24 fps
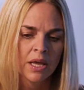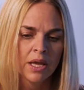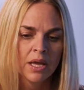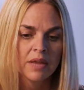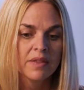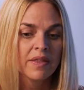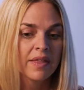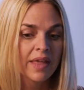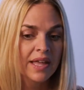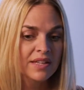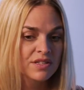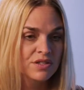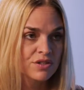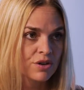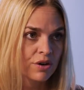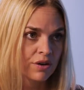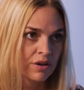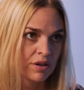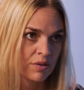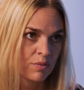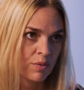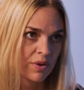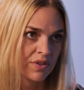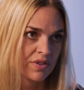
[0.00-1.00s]
And that
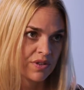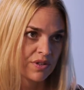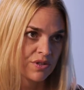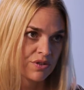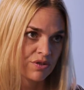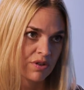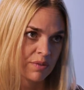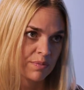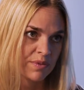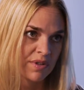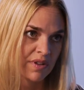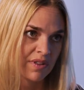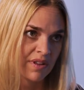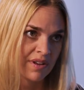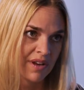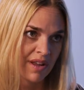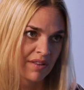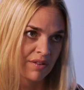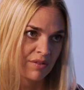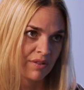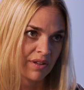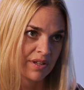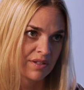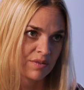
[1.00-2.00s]
started with this trip to the
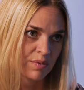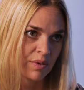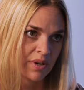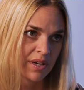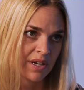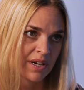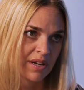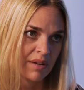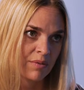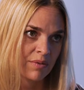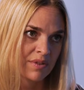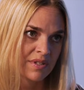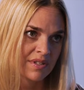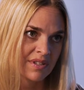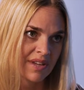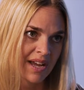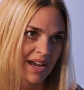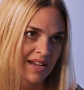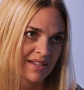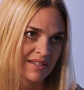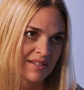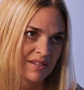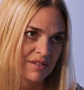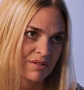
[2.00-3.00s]
Netherlands where I was
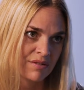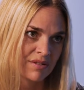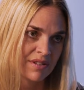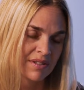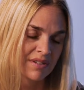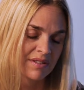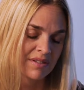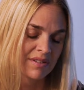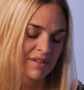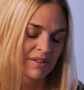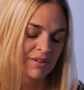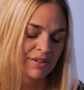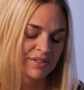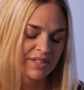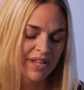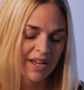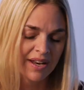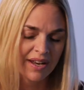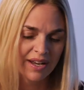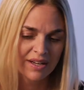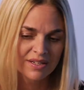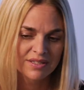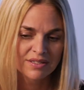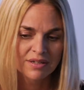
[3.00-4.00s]
asked to do this little
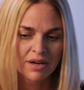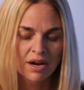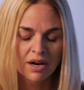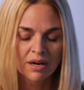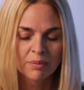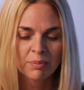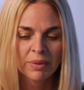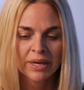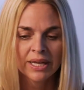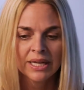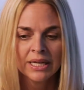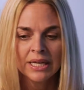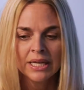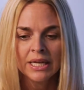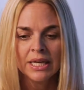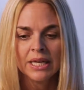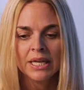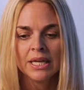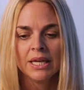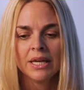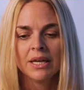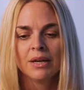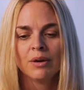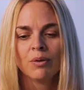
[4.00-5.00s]
TEDx talk. But
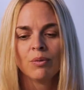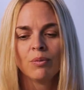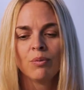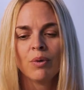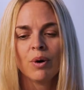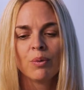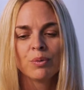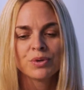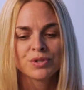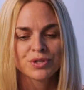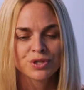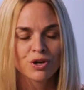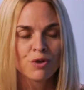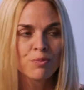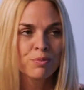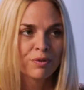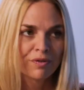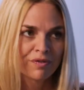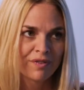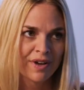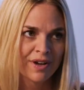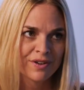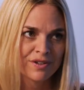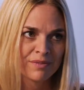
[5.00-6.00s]
what was so
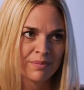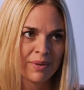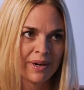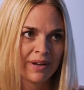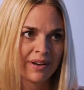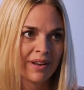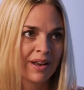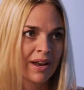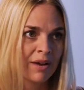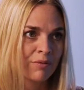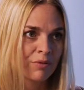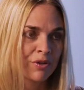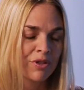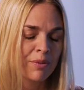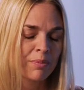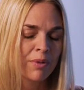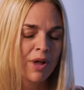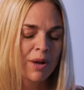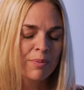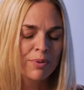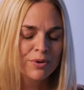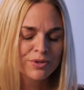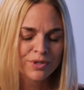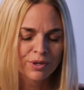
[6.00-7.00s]
profound about it, and I read the
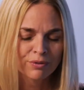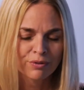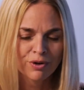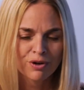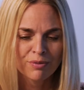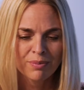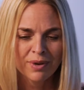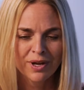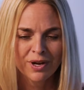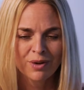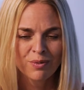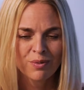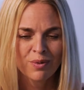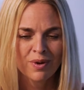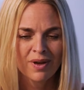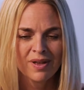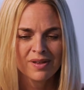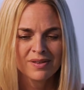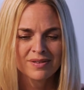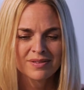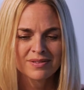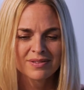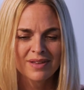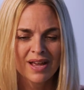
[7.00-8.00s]
blog post I wrote about it,
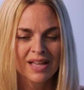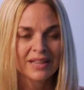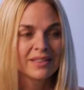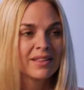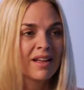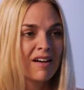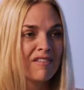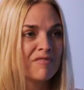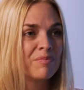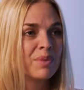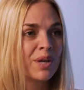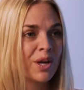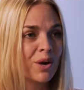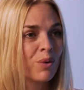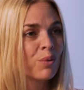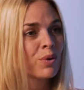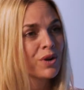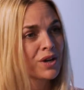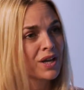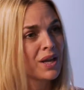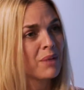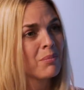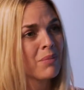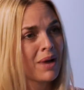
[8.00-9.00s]
was I love being a
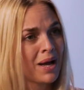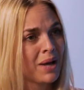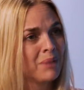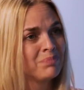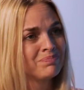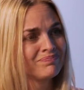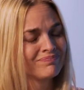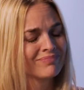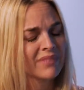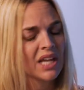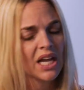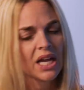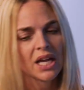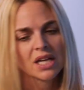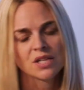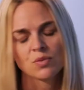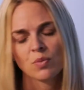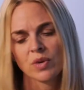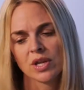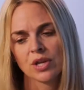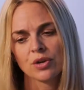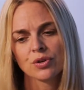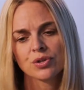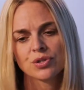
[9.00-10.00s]
working mom. Because
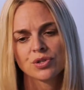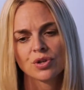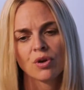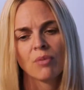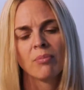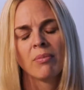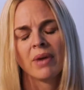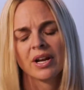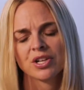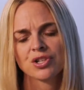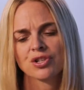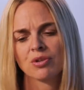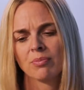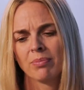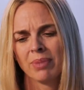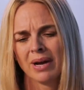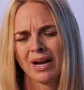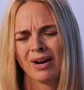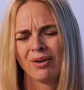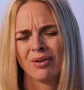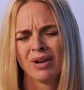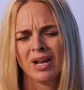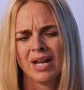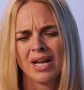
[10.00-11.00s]
we hear so much
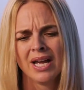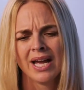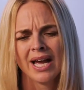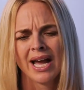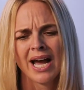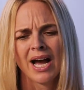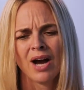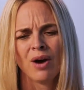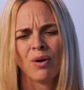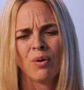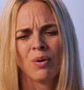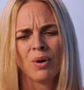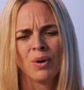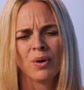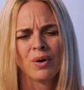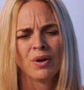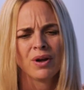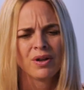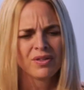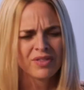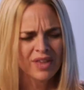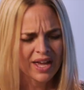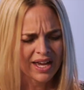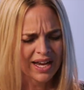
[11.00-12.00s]
about how
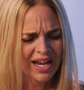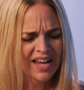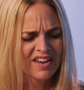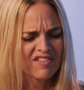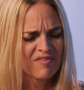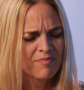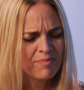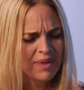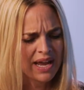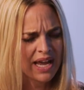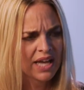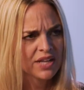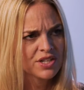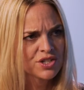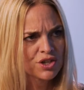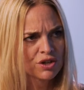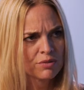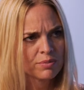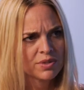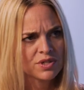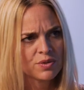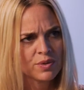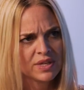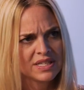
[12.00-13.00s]
that kind of banter
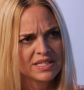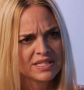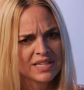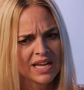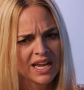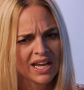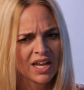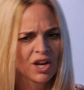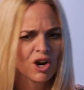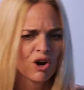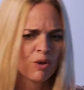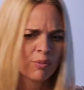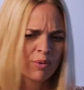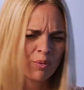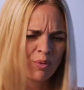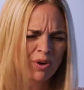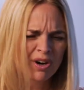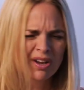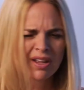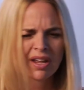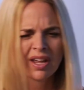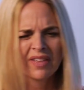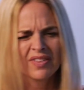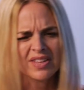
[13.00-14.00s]
between staying at home and
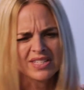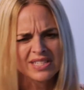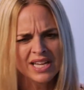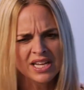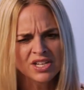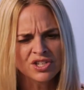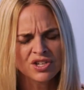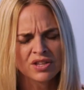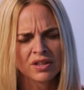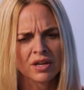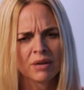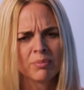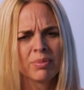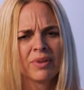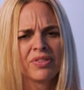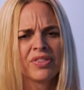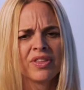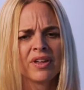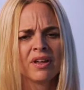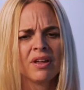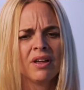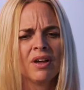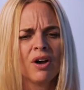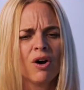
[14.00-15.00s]
working and the tension there, but
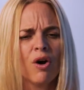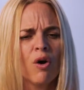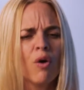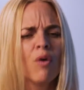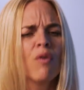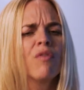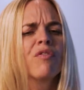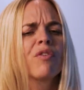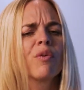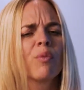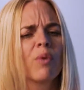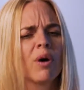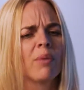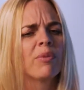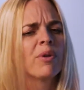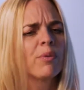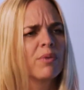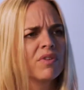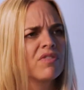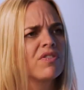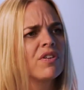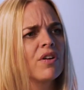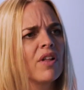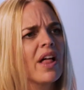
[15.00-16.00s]
the overwhelm that we
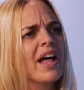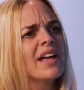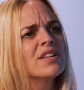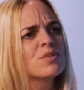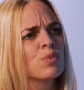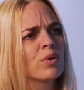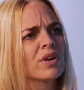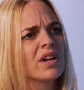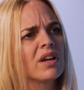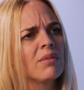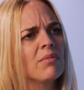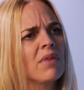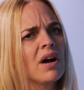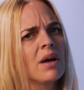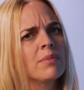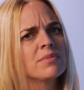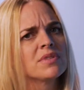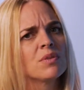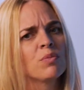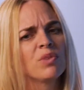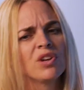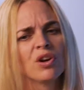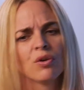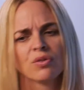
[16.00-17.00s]
feel as working moms.
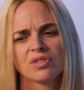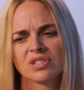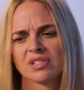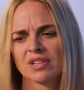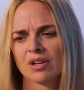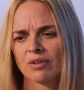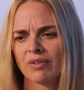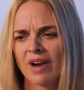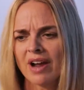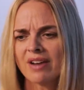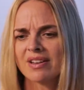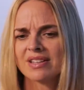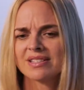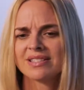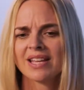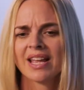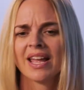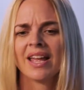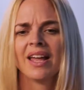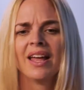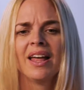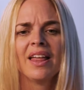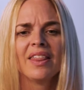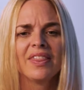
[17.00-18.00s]
And we don't sit around and
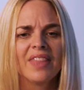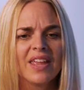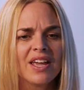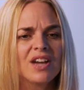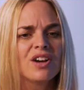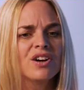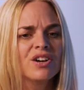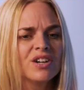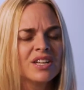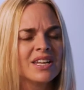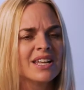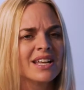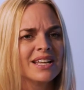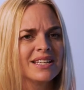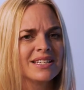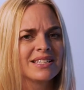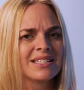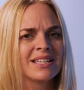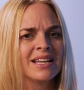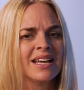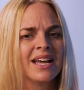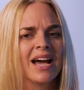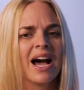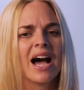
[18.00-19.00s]
say, thank goodness
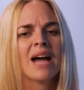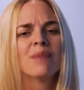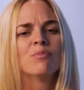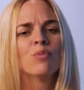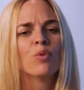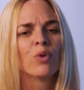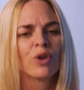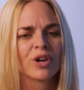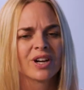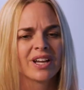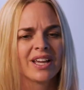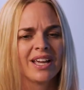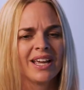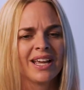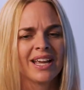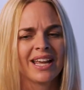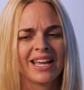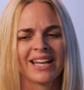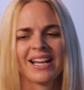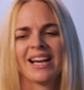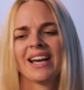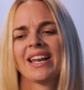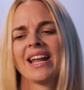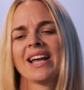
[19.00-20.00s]
I'm working
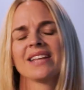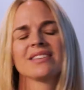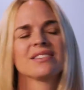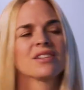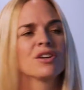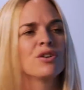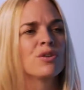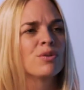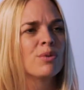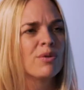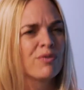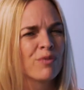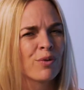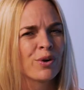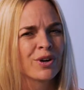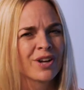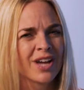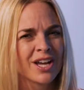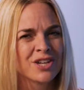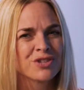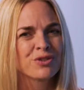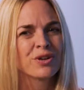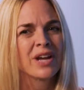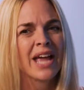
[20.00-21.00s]
and got asked to go to a foreign
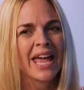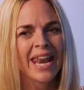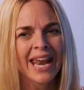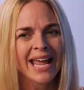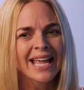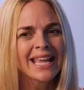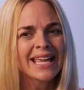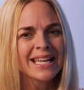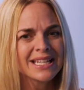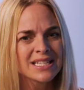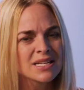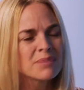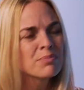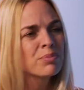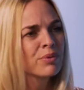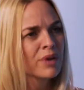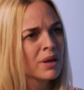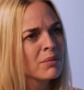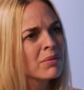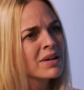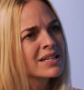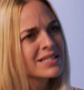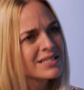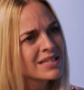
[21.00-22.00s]
country and I get to
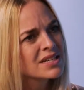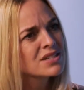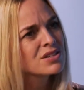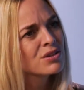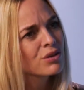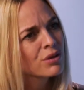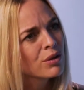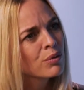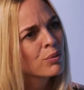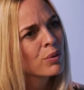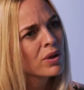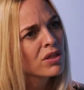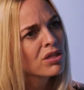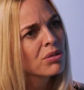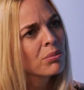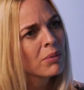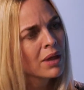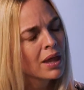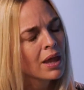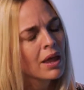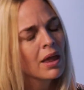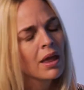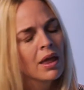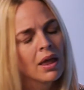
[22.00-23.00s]
bring my 6-year-old with
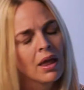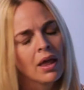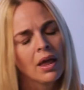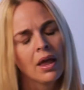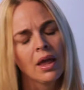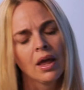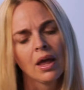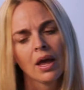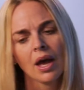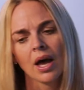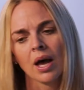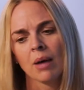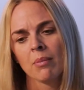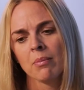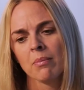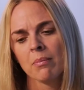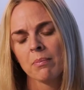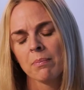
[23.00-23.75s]
me. Yeah.